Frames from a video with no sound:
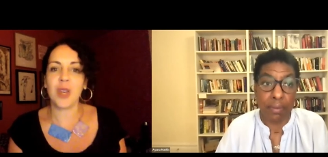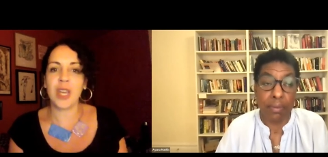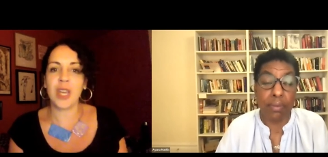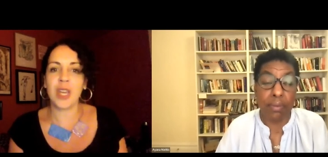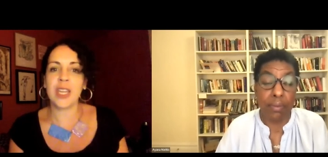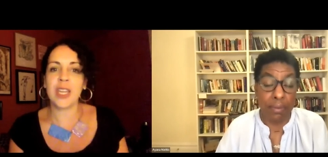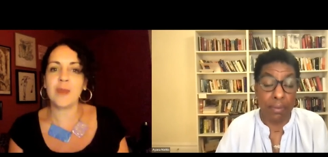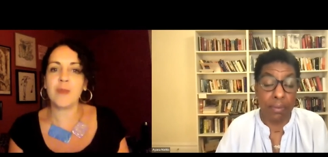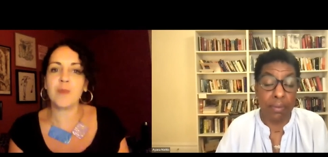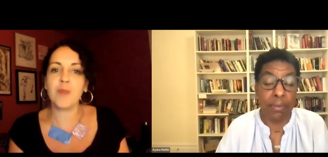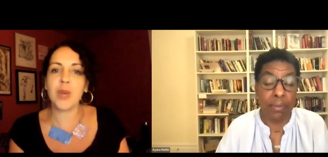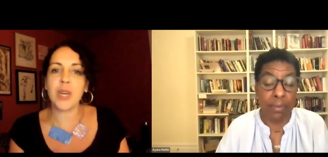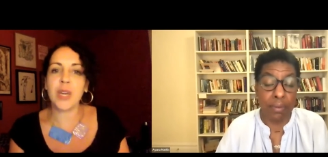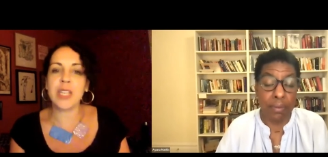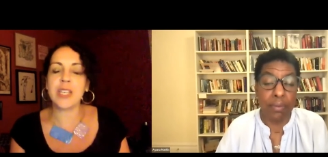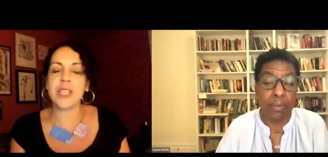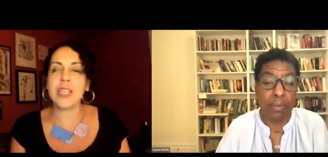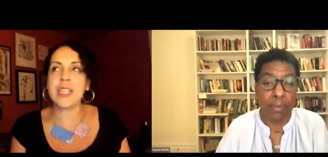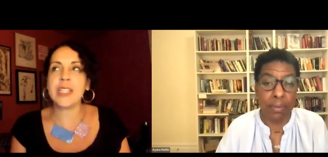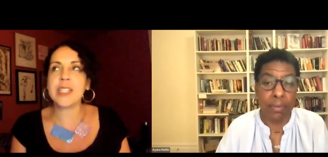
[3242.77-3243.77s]
Speaker 1: right? Mm-hmm. But
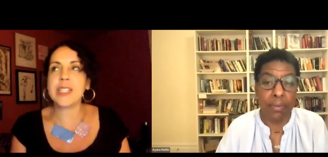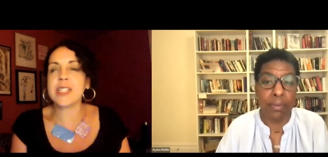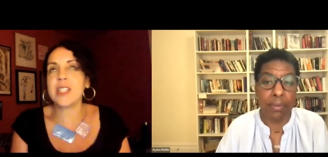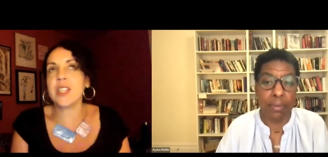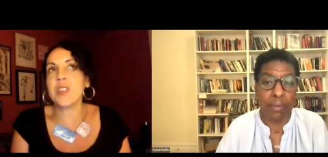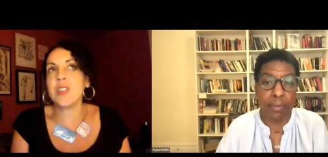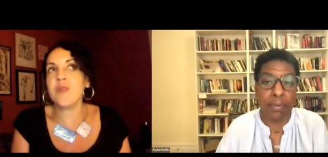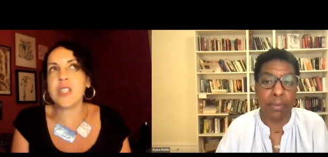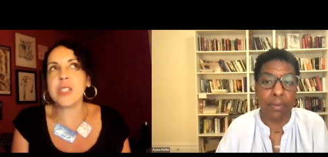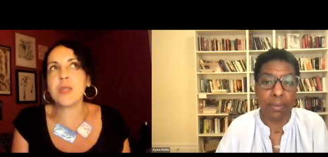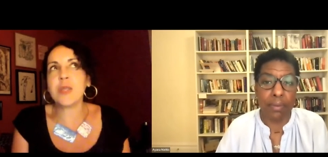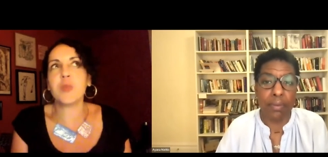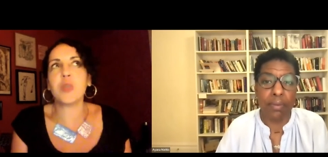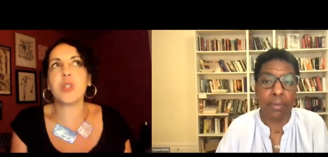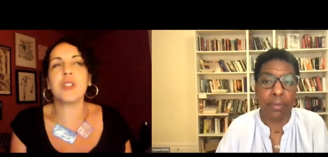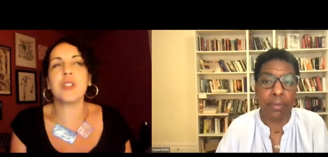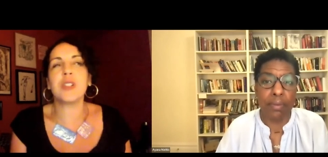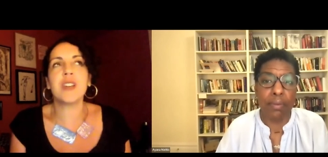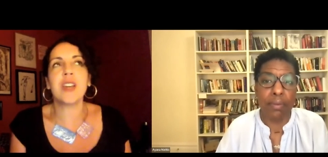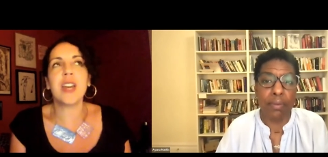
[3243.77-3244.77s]
it's
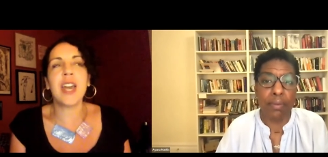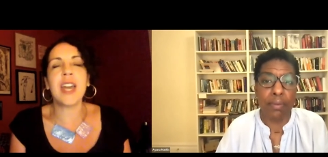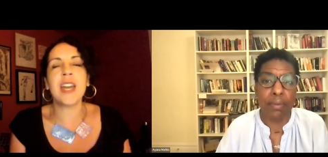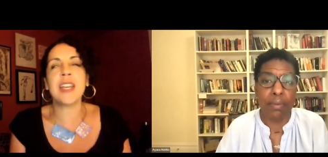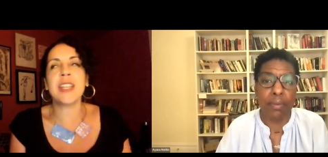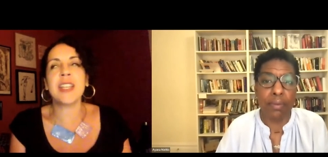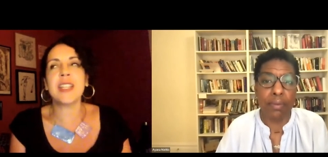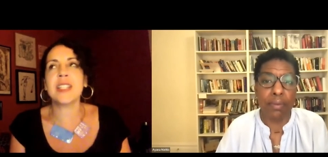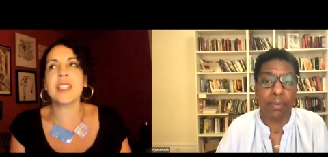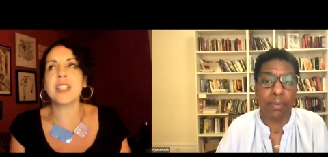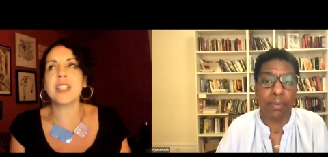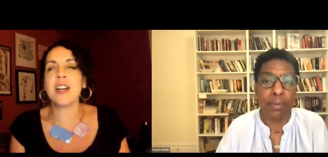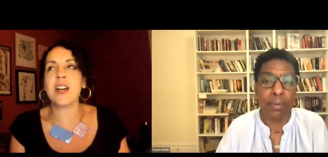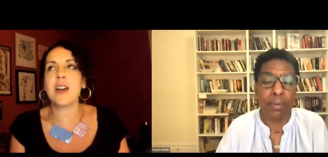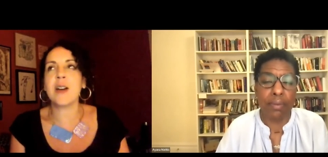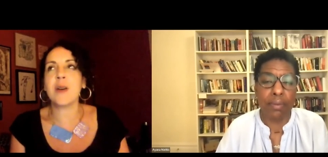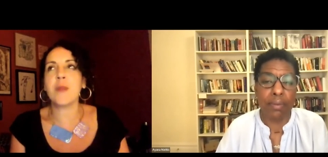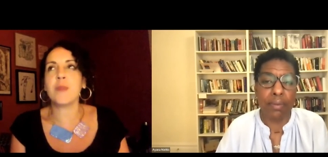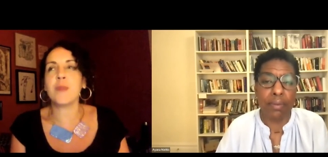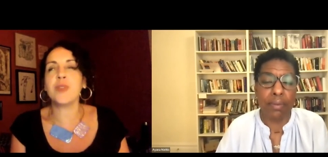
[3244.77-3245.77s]
invisible and
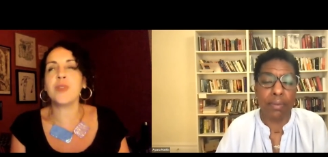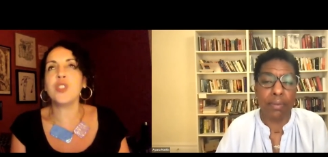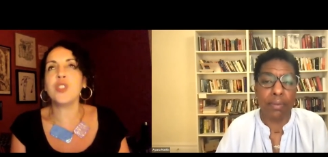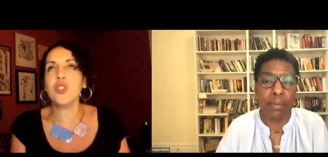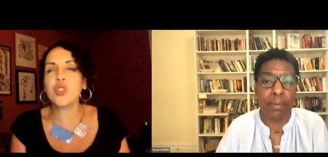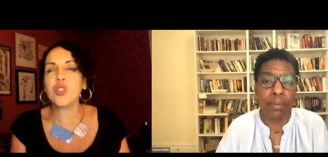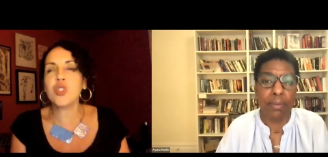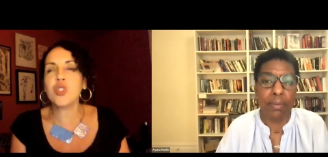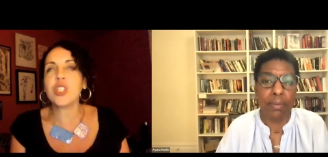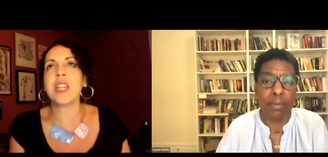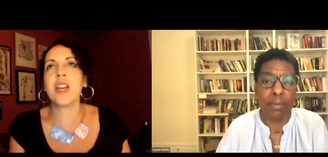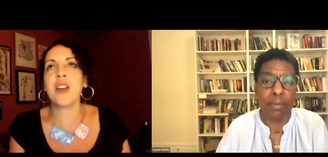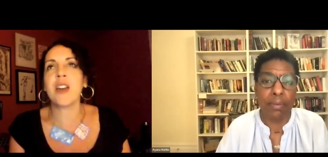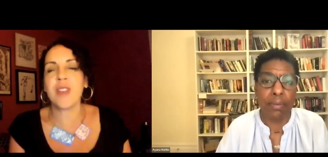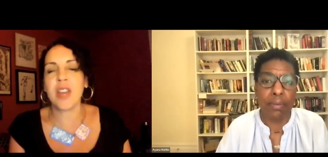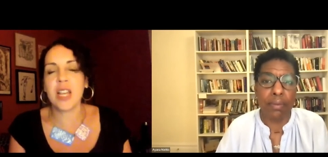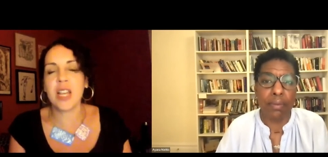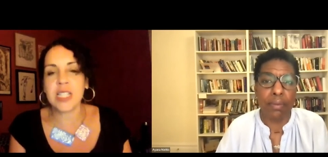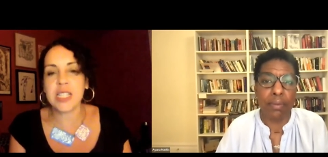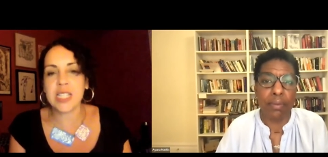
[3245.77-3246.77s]
um, usually
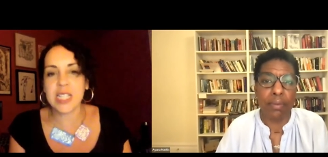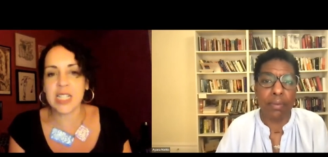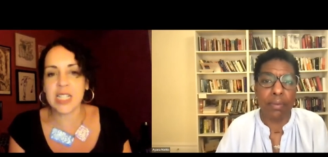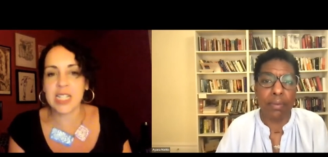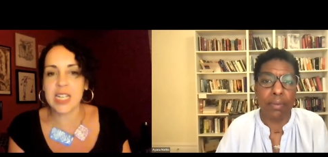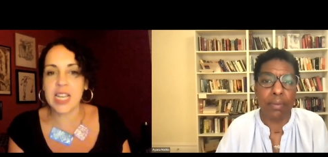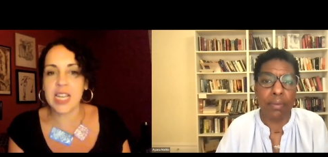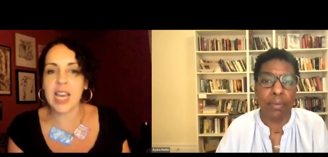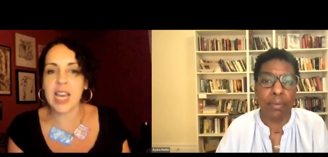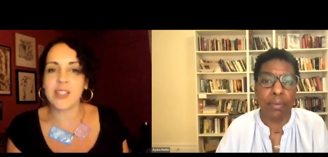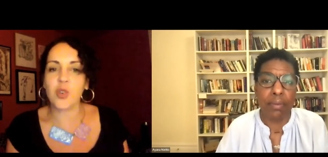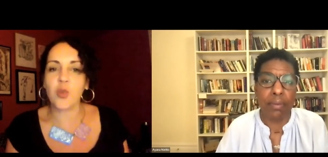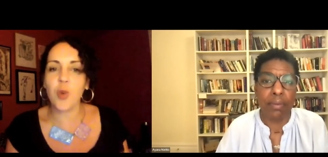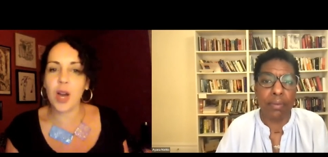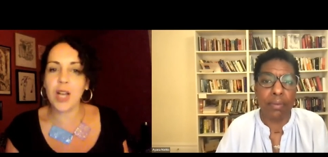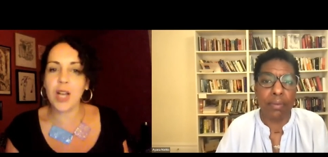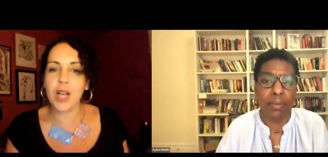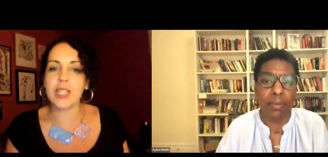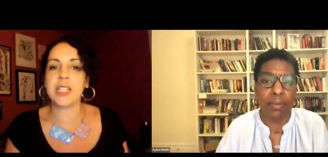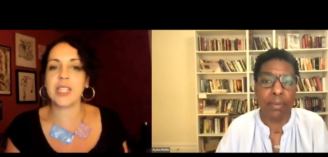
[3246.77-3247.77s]
not validated as
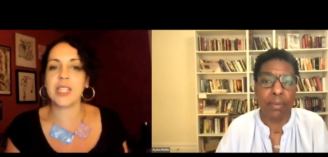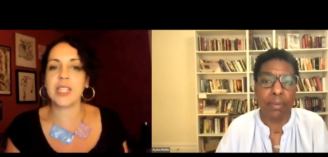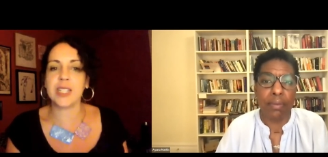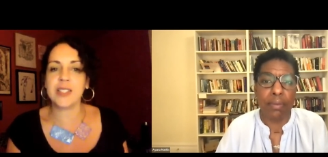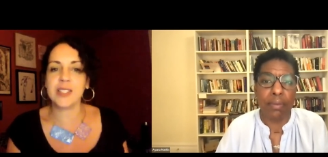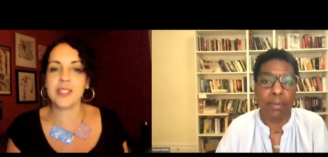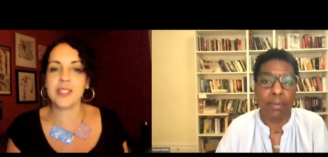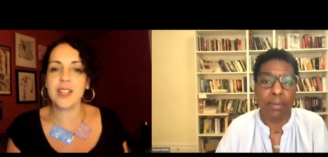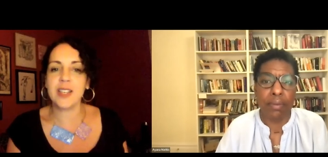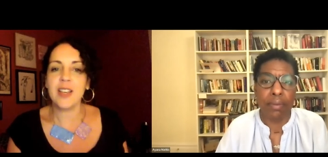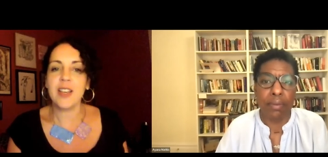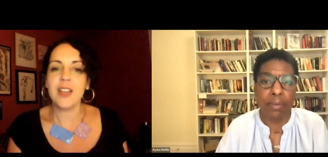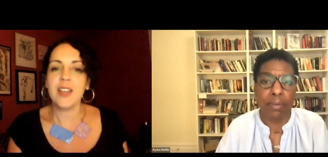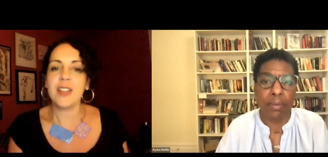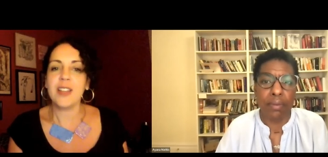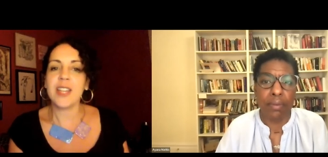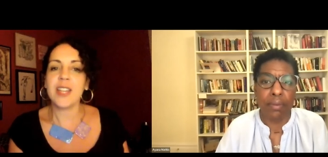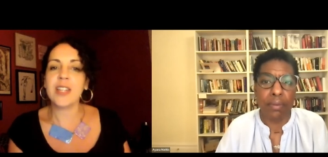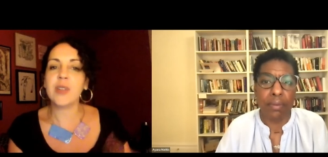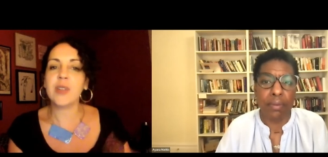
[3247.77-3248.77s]
qualities
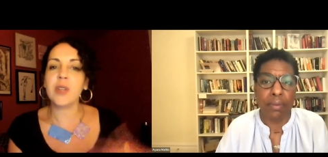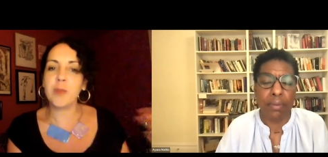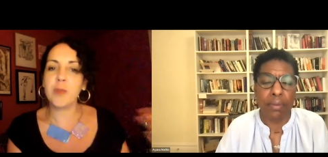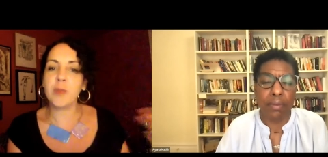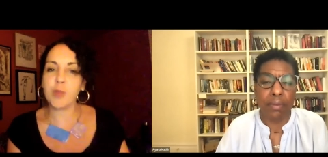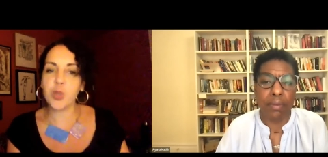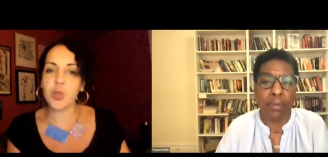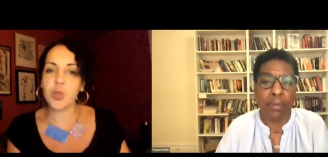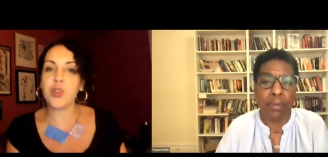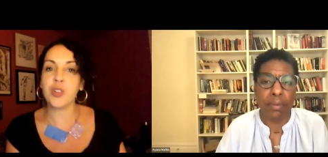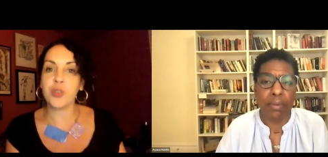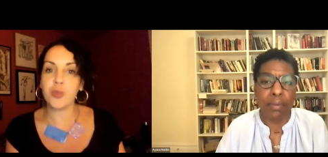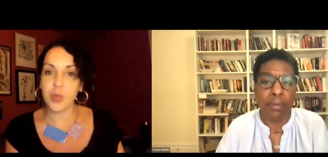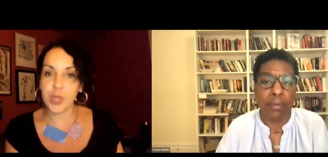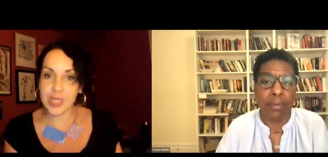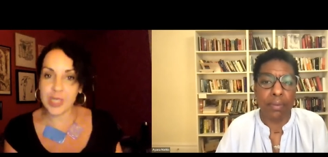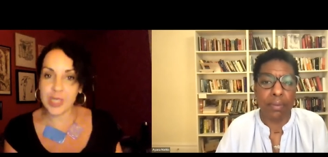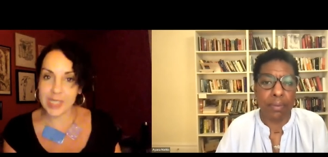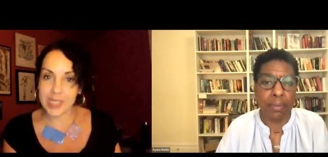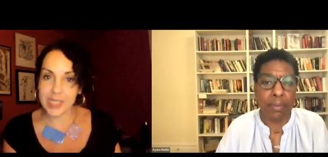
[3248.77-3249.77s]
that an employer
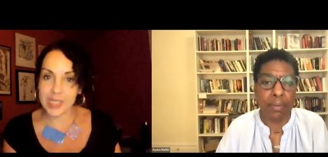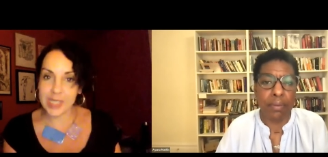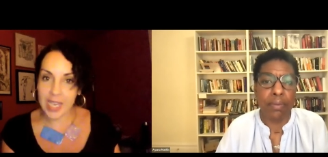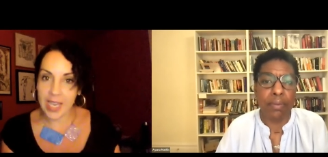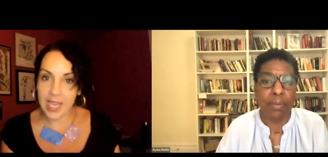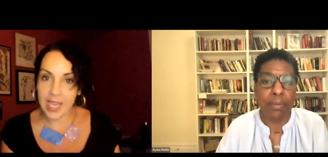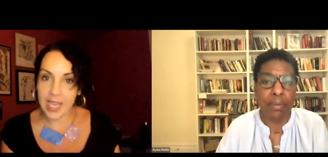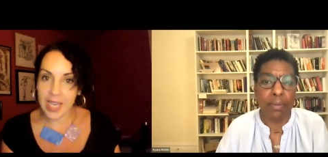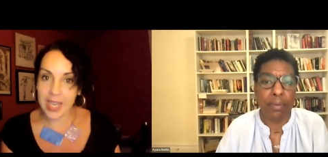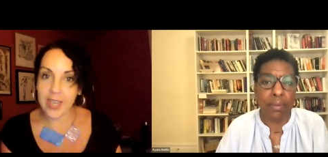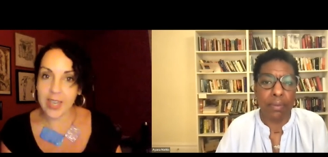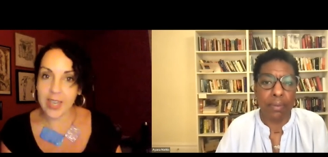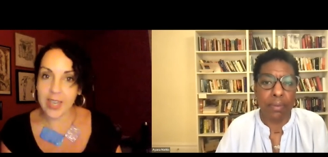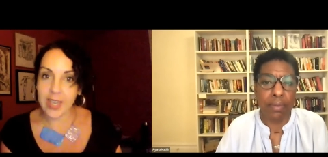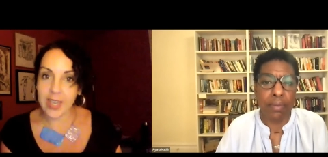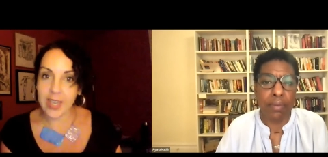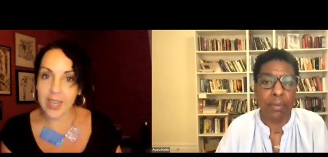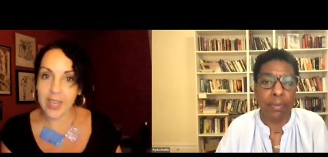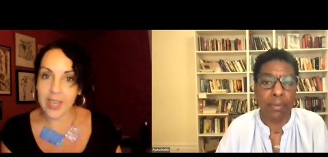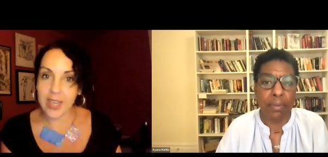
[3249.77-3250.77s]
would say, wow,
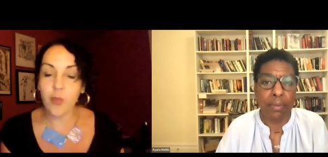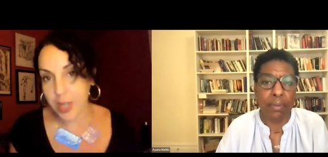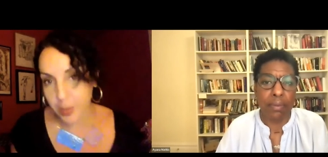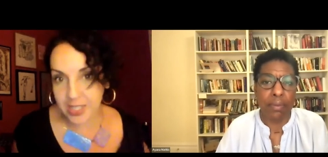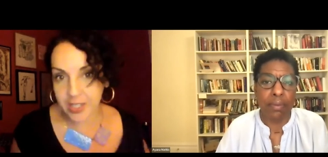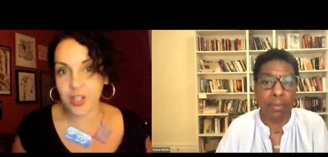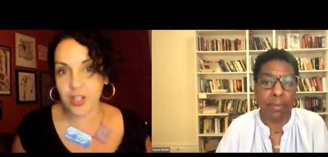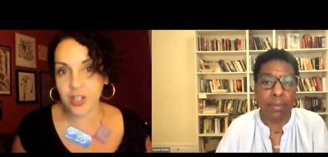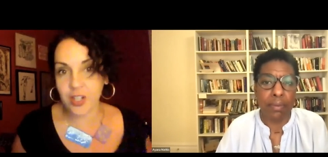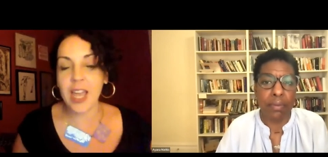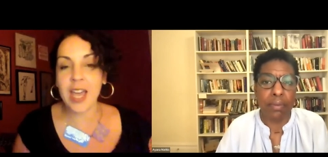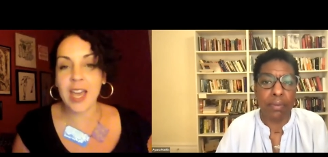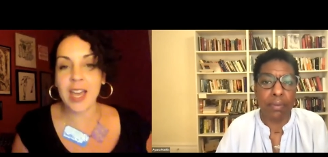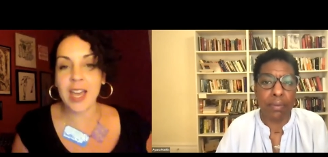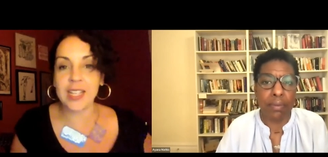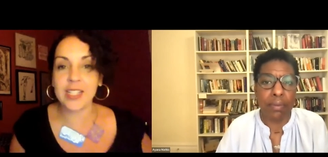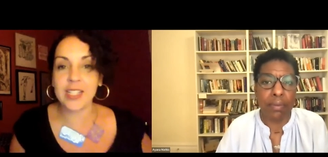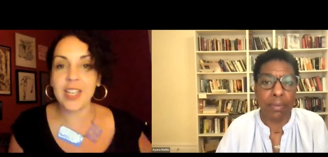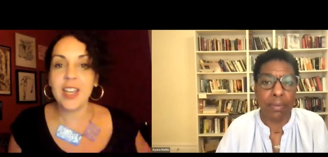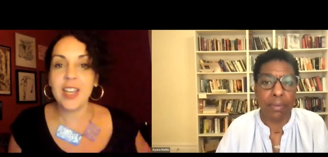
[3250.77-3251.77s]
come in
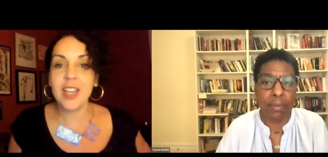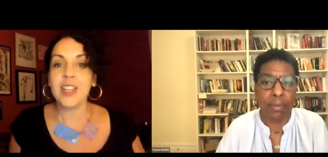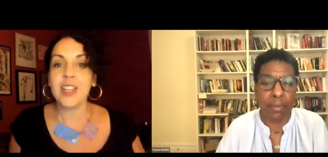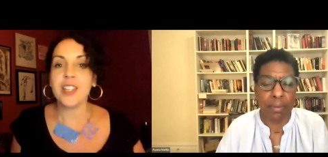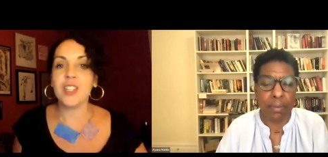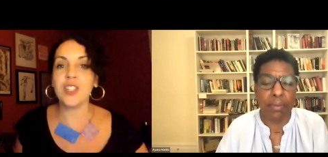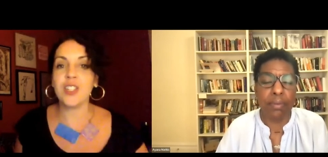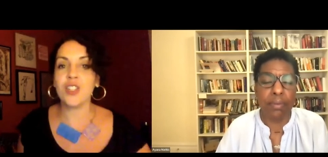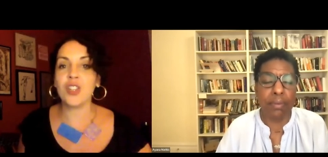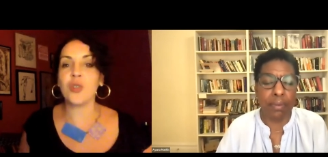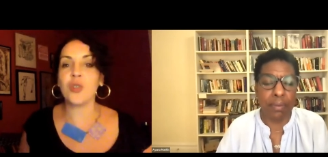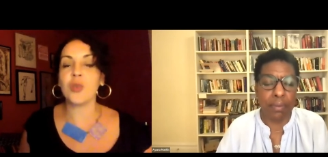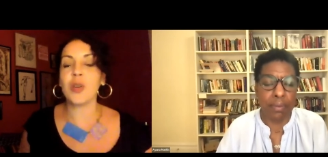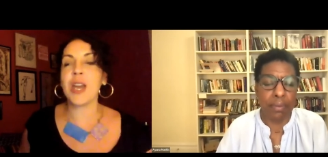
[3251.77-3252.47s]
here and, you mm-hmm.